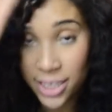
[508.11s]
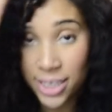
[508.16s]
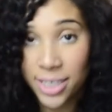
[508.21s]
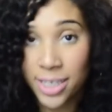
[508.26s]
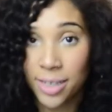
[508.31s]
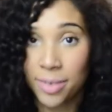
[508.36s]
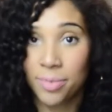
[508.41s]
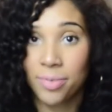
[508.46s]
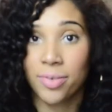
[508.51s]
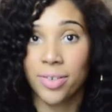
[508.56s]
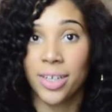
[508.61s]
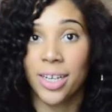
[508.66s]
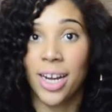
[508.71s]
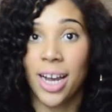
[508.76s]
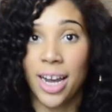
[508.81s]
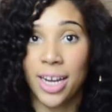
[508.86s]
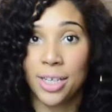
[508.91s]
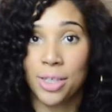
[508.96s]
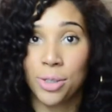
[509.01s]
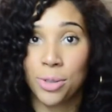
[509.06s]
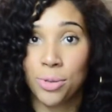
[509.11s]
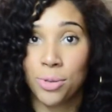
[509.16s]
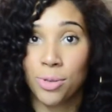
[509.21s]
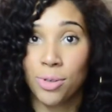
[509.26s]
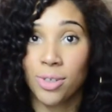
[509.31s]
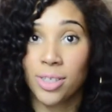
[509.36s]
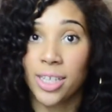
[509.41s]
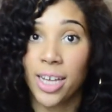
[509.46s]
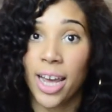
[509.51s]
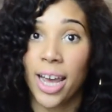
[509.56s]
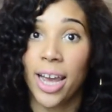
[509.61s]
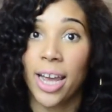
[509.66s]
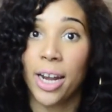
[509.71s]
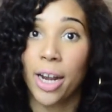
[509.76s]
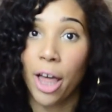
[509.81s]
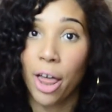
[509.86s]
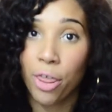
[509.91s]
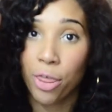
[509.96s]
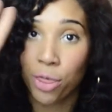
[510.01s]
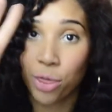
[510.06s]
different high schools and
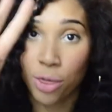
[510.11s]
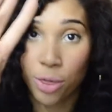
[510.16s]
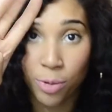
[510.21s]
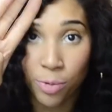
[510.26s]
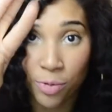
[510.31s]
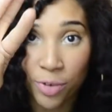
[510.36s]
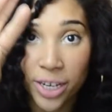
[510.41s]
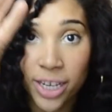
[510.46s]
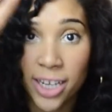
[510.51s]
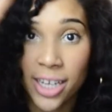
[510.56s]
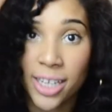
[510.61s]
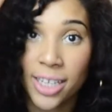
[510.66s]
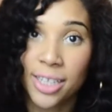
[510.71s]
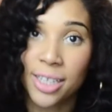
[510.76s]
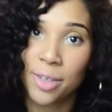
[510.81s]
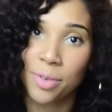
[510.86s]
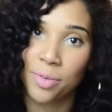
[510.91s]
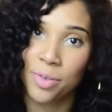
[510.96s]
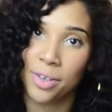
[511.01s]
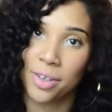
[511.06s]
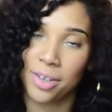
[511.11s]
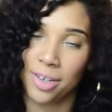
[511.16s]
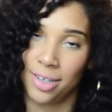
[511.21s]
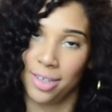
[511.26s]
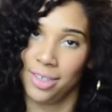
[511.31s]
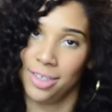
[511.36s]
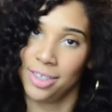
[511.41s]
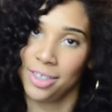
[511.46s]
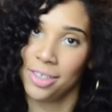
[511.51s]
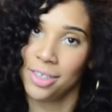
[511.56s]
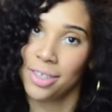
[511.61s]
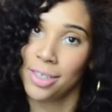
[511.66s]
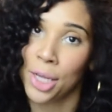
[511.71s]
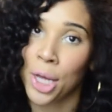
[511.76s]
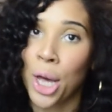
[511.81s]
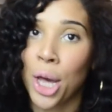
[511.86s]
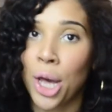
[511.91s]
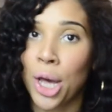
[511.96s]
three different colleges.